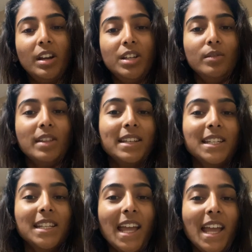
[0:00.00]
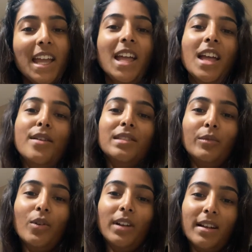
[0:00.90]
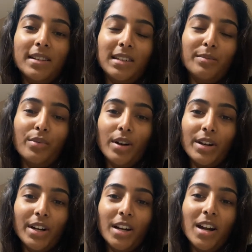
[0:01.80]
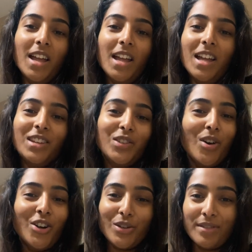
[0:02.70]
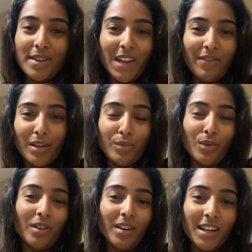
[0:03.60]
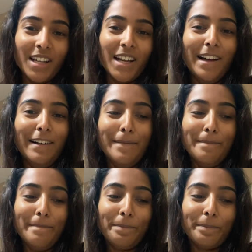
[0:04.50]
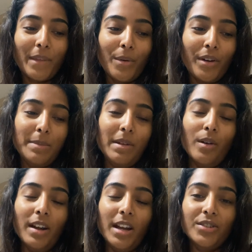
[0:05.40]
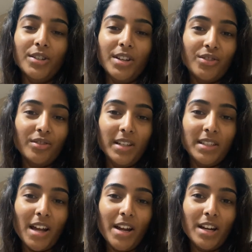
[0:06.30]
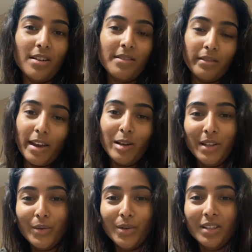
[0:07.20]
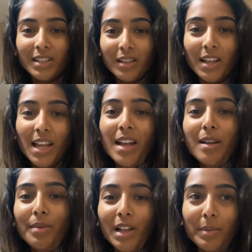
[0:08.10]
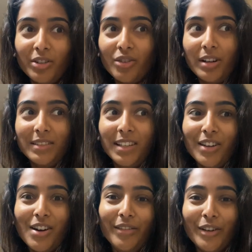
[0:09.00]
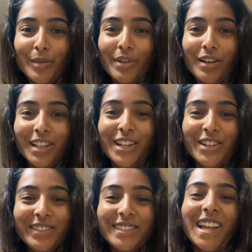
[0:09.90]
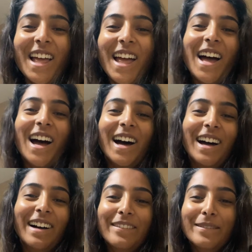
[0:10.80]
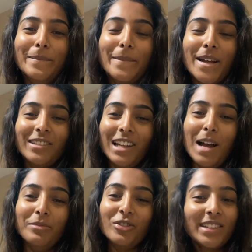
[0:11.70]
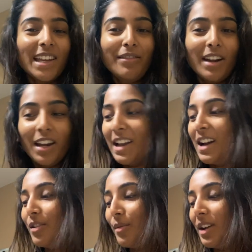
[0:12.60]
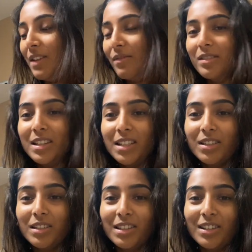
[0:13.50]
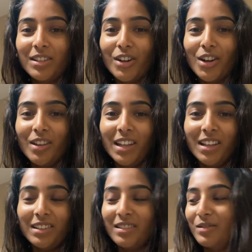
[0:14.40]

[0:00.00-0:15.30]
do that today. So I'm going out to support her, to watch her receive the award. We're going to be wearing traditional attire, so that'll be cool to pull up to Toronto City Hall in our brown clothes. So yeah, I'm just getting ready now, waiting for this curling